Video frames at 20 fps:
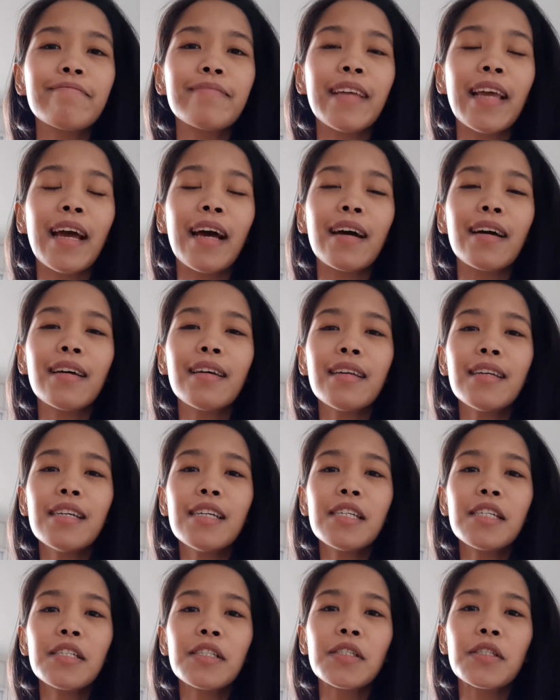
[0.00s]
Yeah,
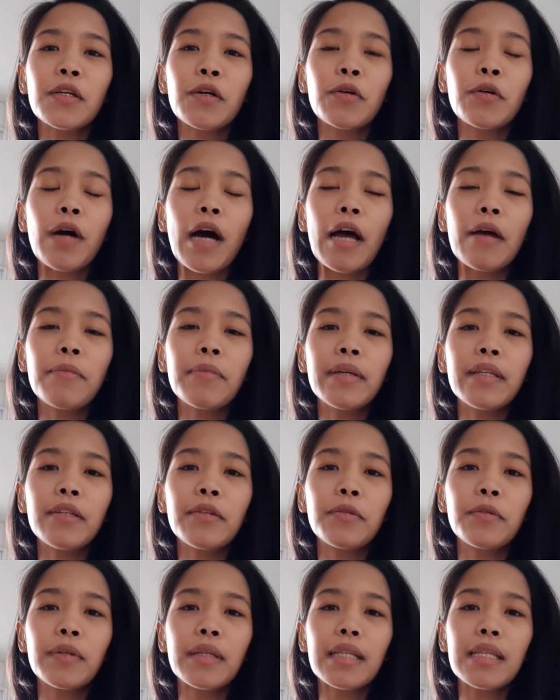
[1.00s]
so I've
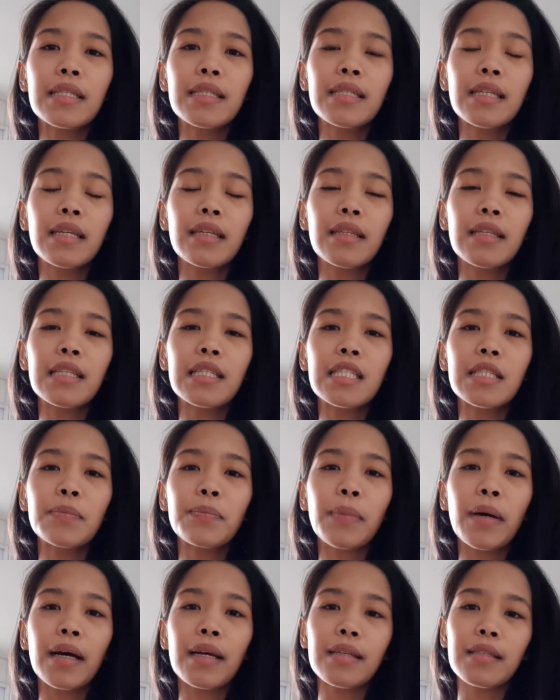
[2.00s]
been really sick these
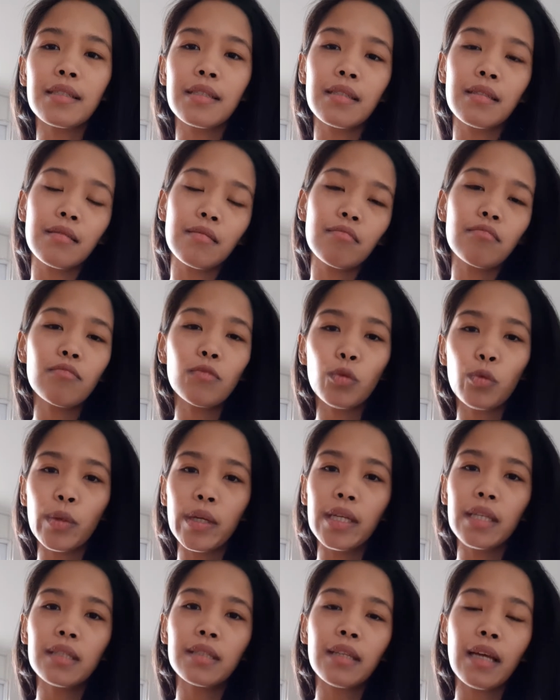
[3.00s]
past
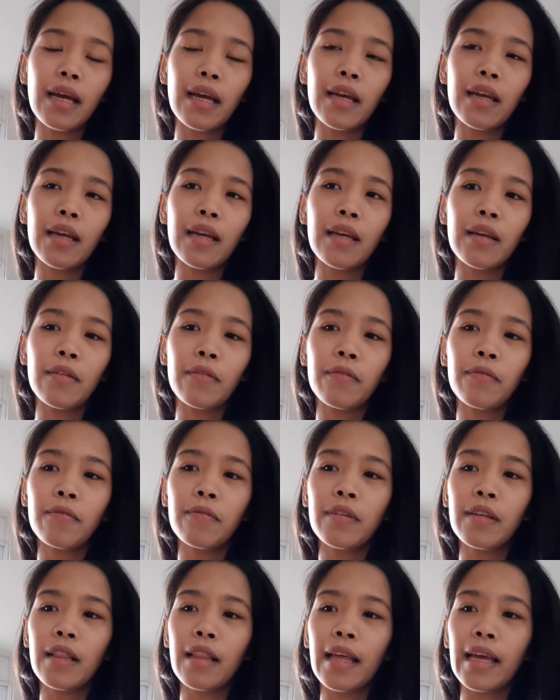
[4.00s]
weeks. I
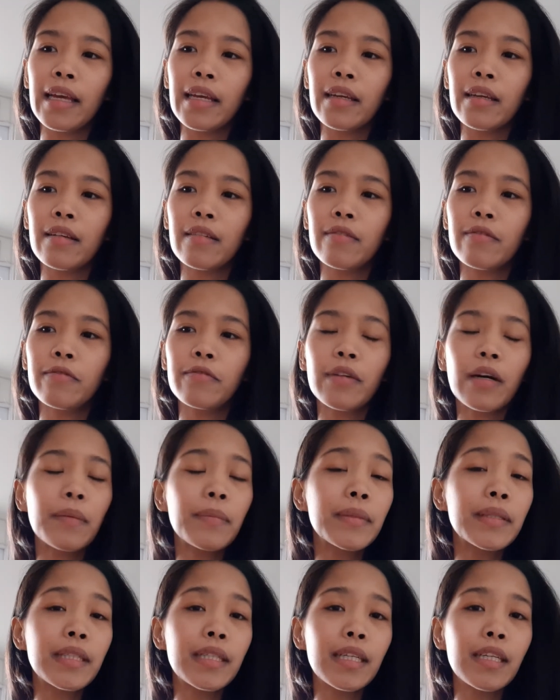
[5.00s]
feel like
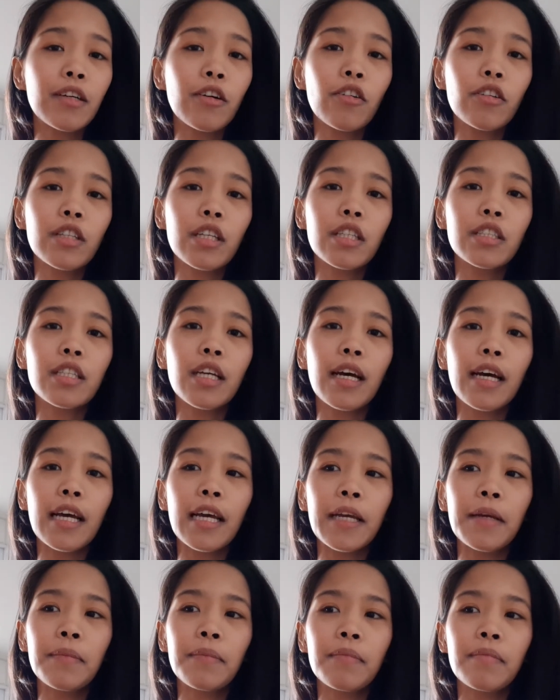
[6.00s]
vomiting all the
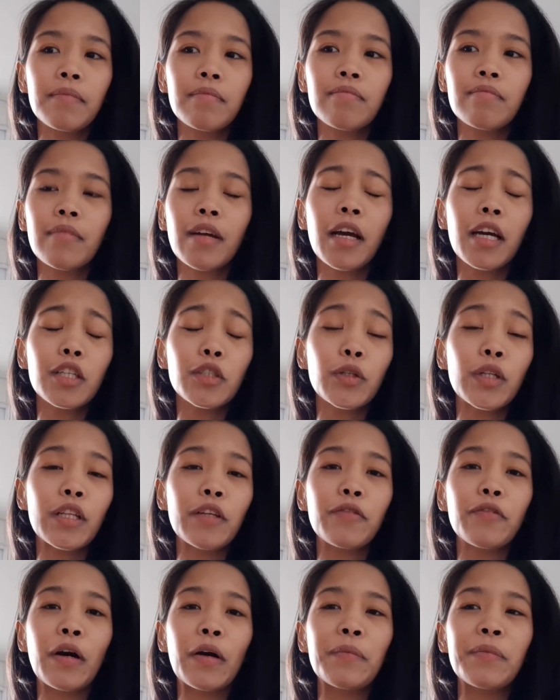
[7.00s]
time. I
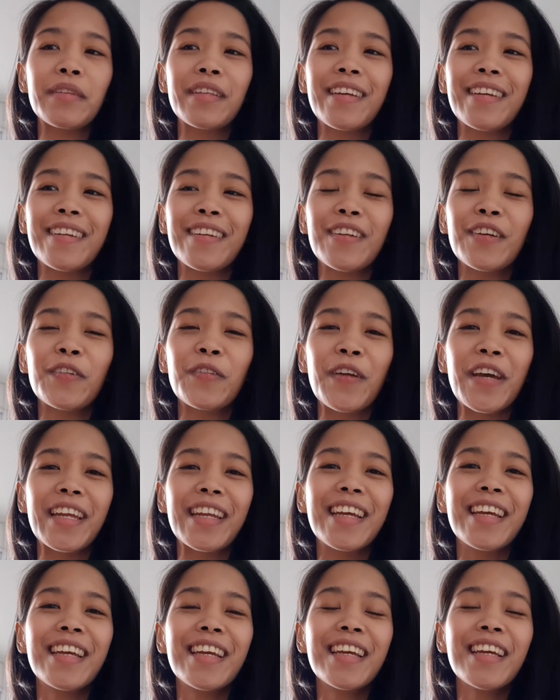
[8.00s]
actually vomited
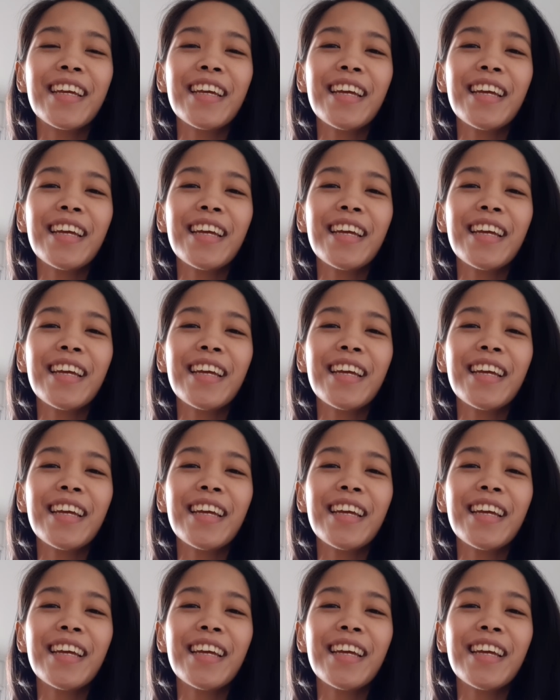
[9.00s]
already.